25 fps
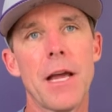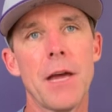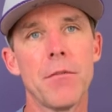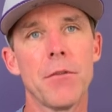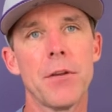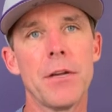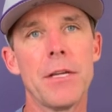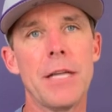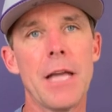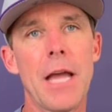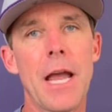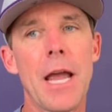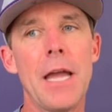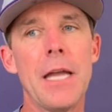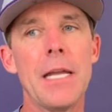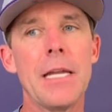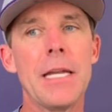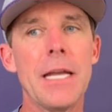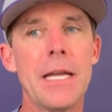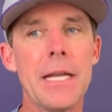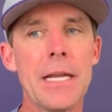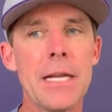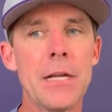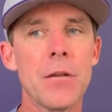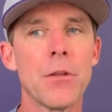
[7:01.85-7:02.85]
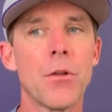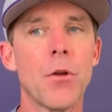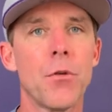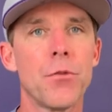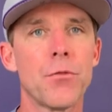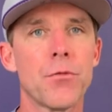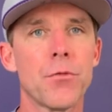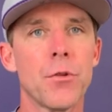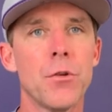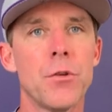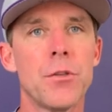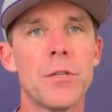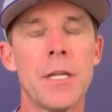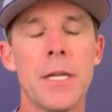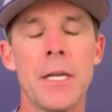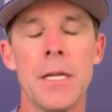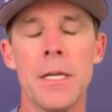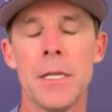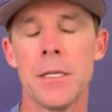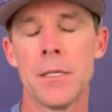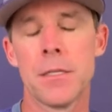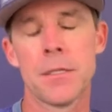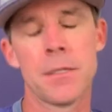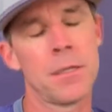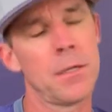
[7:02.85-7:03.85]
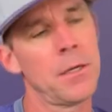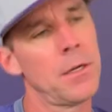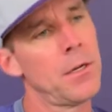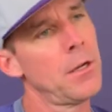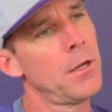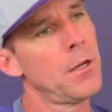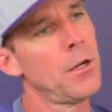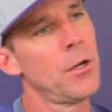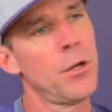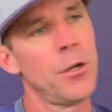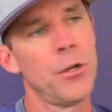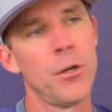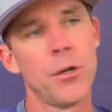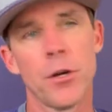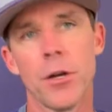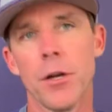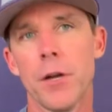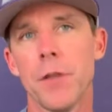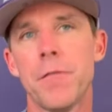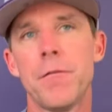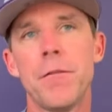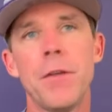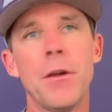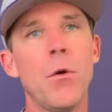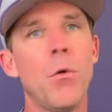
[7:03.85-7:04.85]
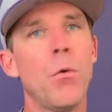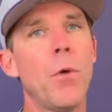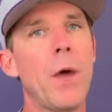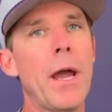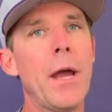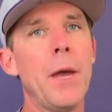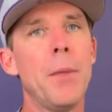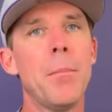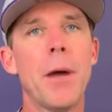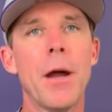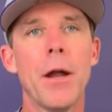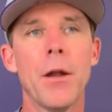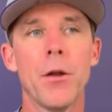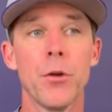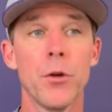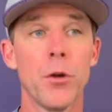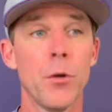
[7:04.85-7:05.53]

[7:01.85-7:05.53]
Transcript: every day and get into those routines, you're going to feel way better.